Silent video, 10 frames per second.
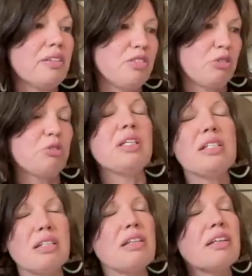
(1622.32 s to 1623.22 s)
drew me
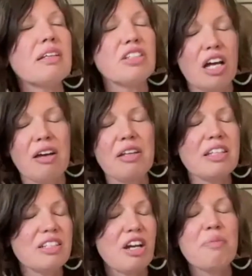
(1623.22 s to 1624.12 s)
to the
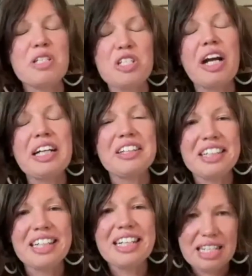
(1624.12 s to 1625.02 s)
Shaman's
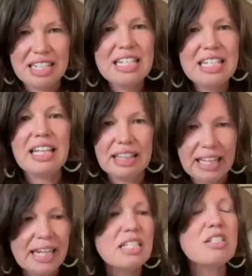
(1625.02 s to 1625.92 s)
Directory, because I see that
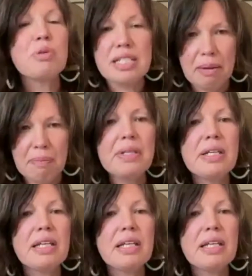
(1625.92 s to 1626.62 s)
that's what's happening